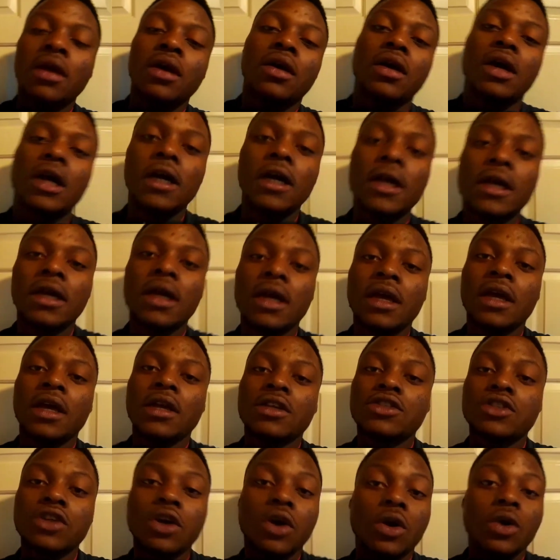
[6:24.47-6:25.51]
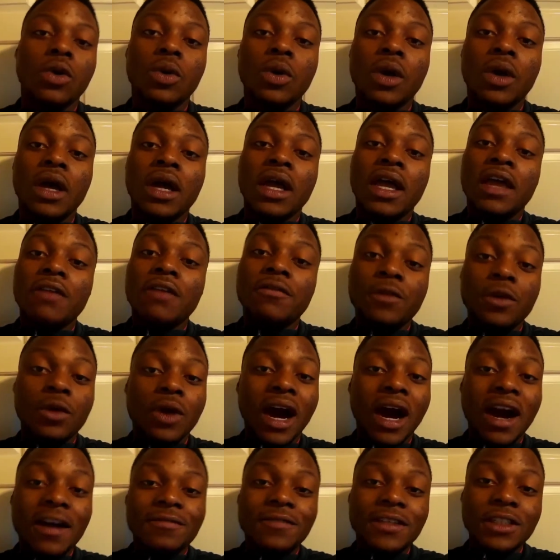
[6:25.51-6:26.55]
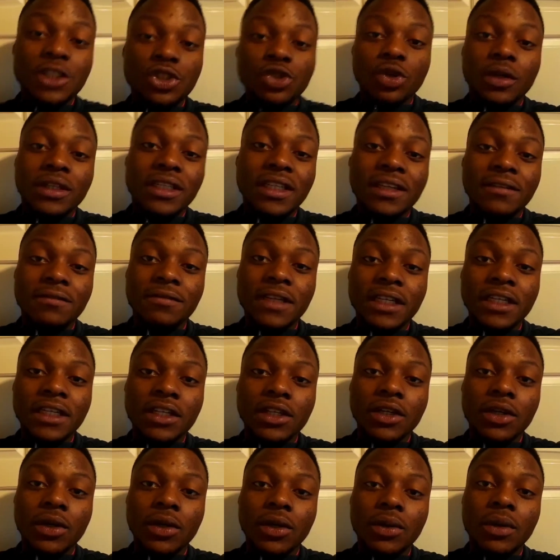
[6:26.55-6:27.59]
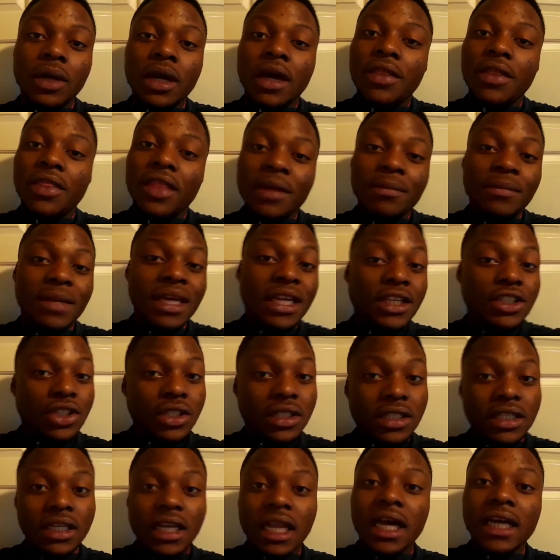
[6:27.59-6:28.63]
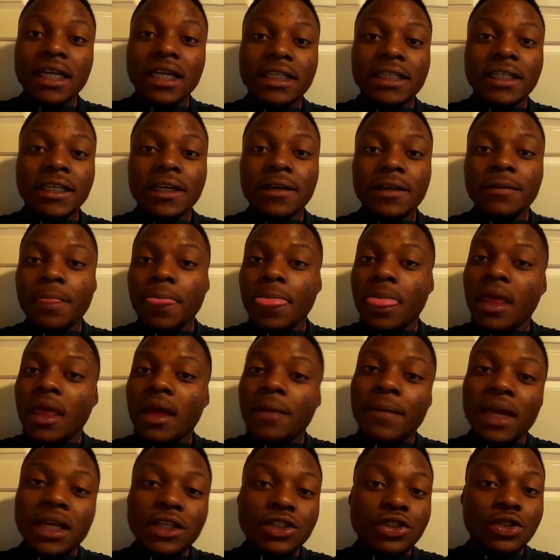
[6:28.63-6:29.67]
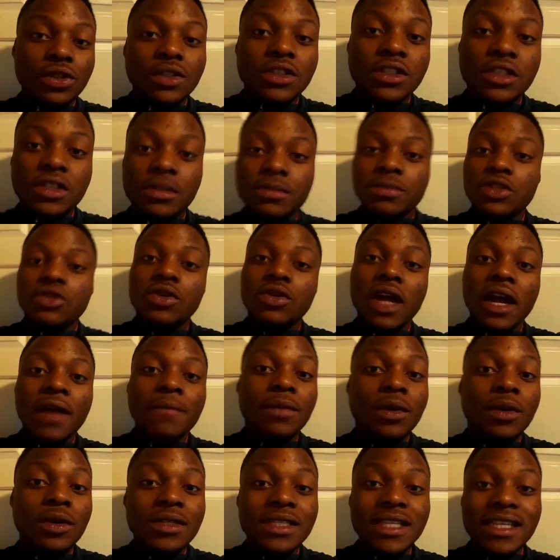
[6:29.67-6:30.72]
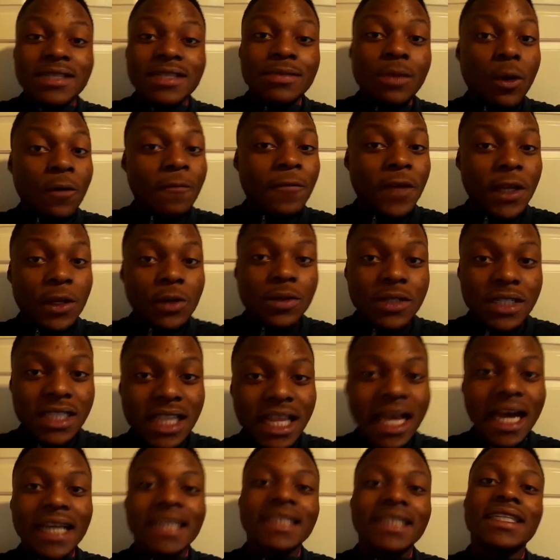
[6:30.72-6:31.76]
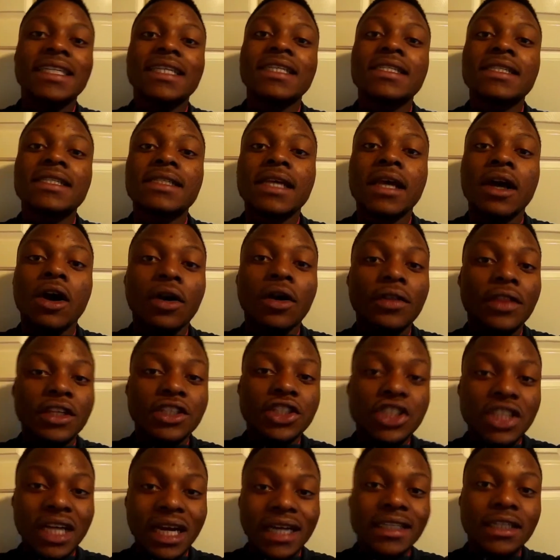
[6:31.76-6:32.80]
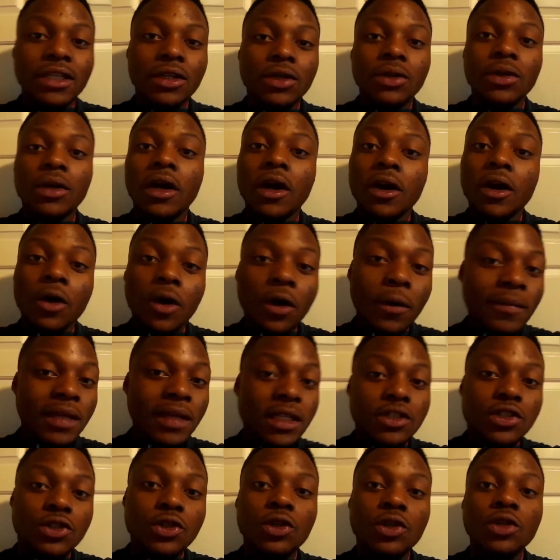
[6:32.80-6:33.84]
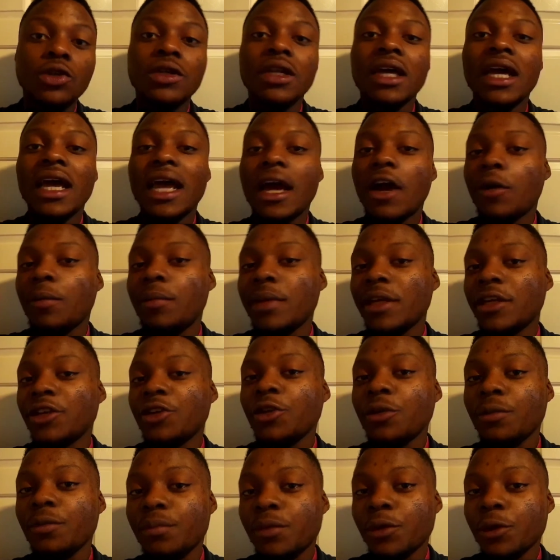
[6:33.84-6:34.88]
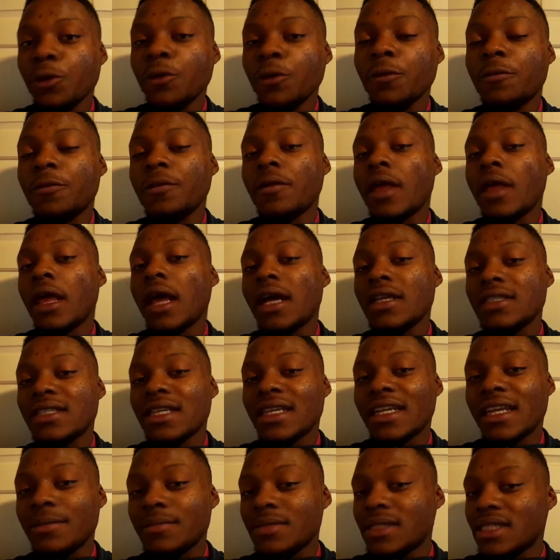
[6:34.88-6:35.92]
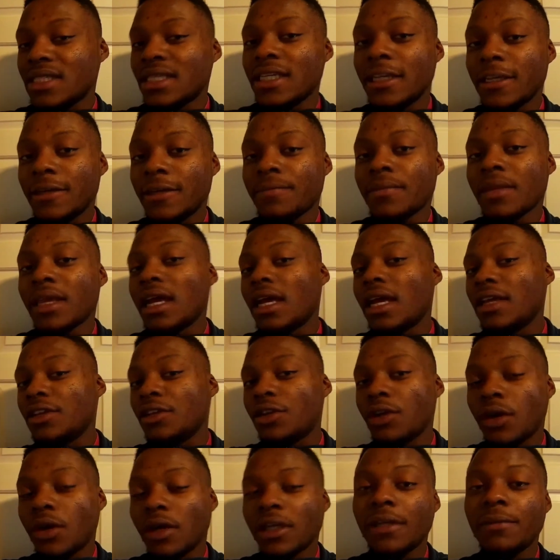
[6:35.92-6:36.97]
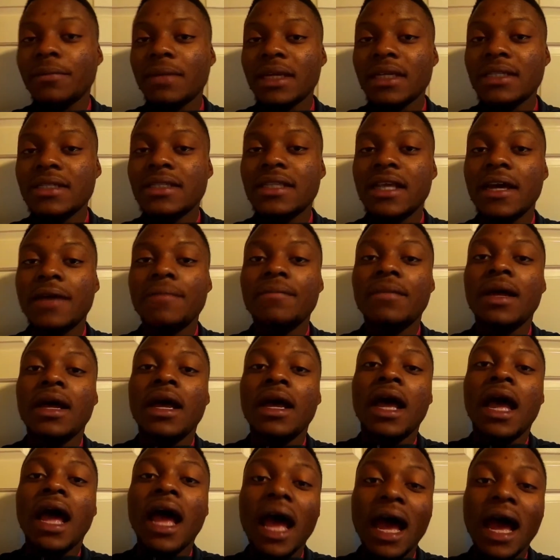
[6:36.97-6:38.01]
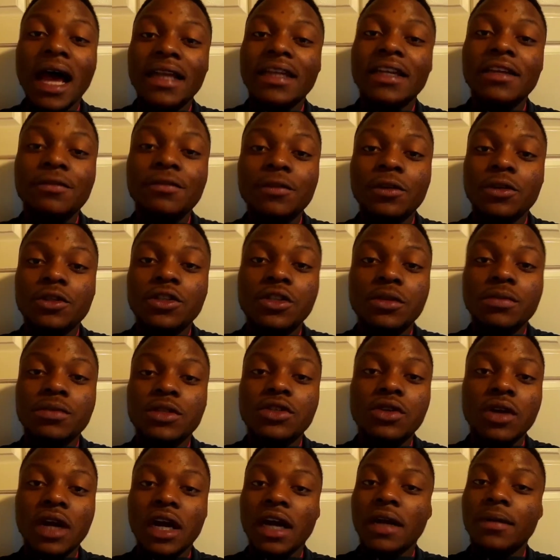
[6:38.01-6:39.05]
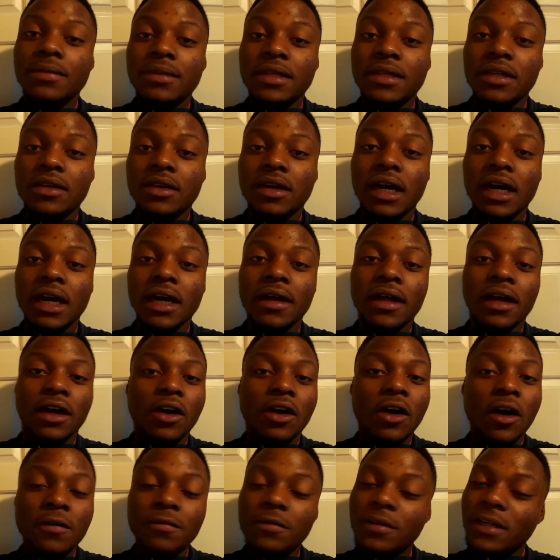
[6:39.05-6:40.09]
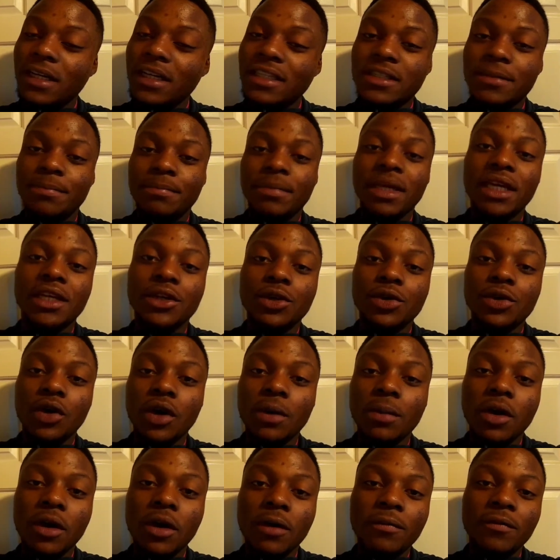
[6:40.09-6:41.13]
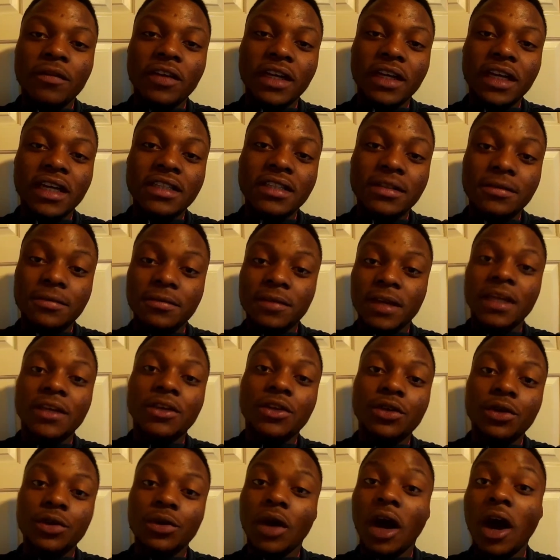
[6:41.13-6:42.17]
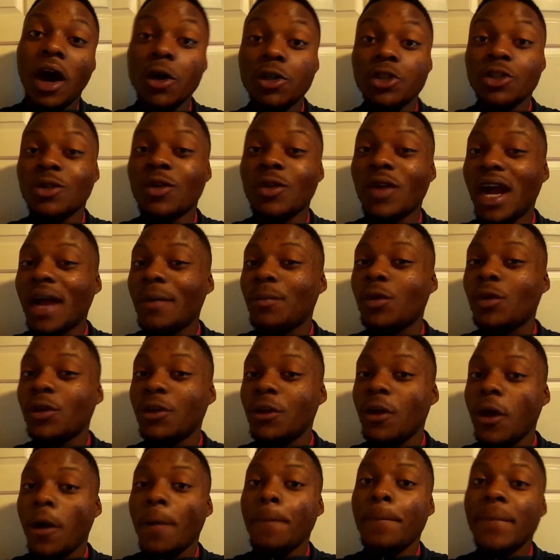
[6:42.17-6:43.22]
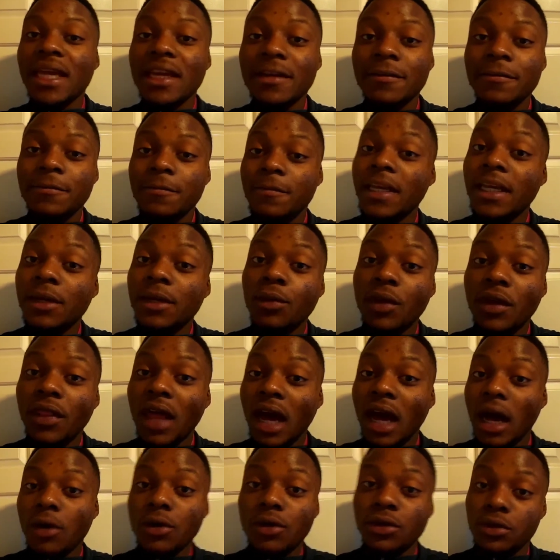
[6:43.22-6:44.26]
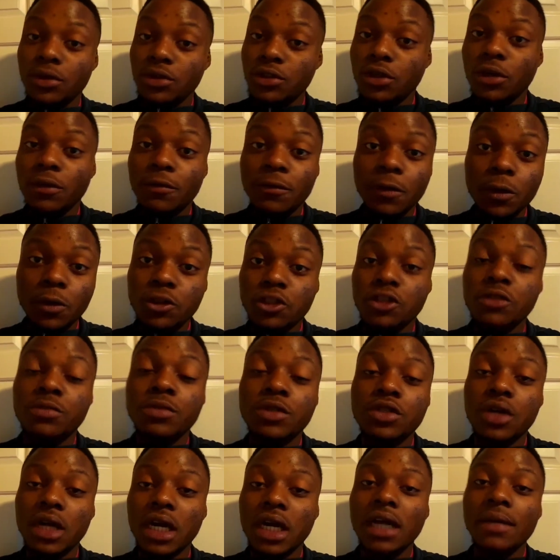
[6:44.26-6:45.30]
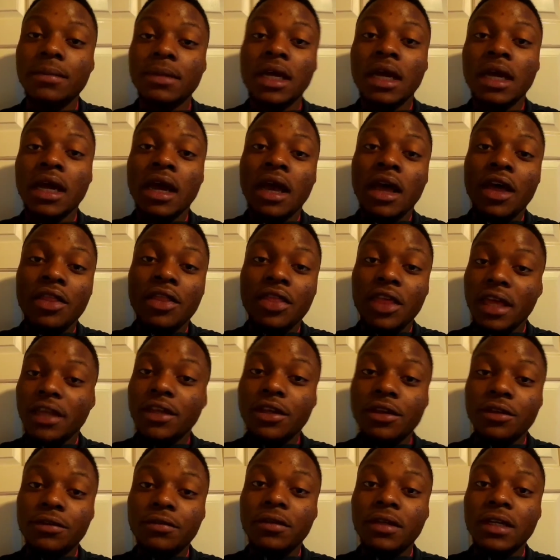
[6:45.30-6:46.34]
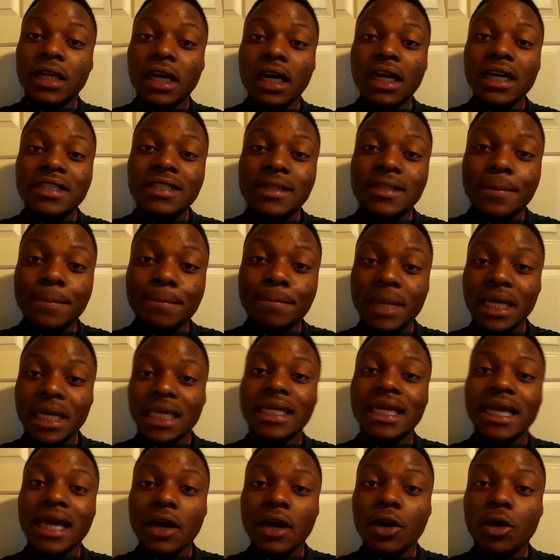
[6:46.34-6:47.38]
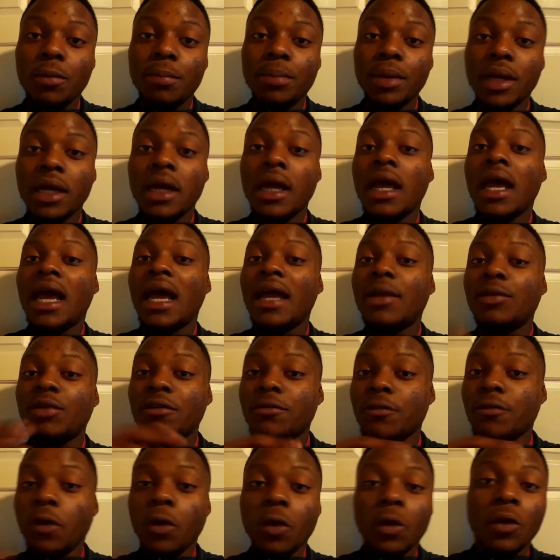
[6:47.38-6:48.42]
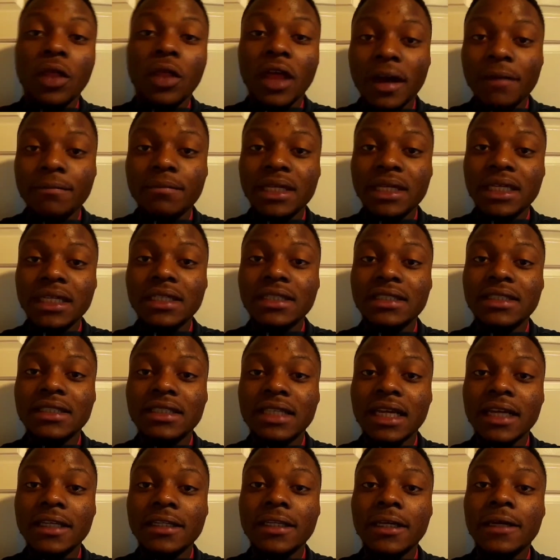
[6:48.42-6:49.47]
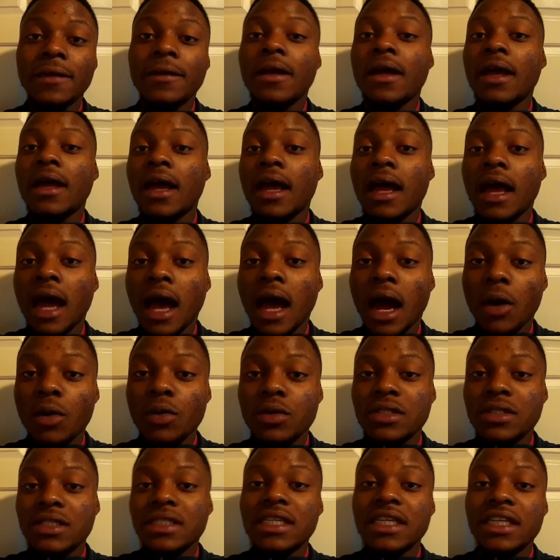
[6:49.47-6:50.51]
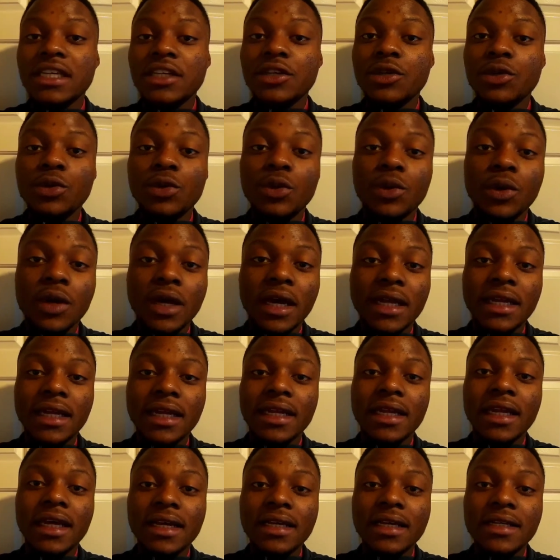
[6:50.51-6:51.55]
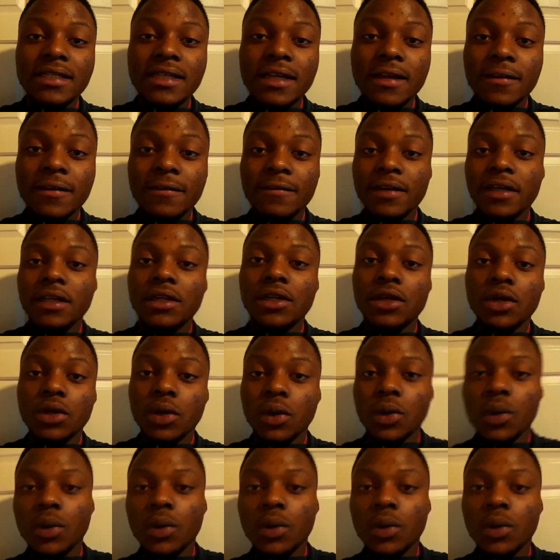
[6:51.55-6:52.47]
Alright, so if you have enjoyed the video, then make sure you like it, make sure to subscribe because there's more videos like this on the channel coming soon, helping you improve as an MC, and you don't want to miss them. And if you're subscribed, right, I can't forget to big you up, can't forget to thank you. How to Grime would not be a thing without you. So if you're subscribed, thank you for that. That's a big help. And with all that being said, I will see you in the next video.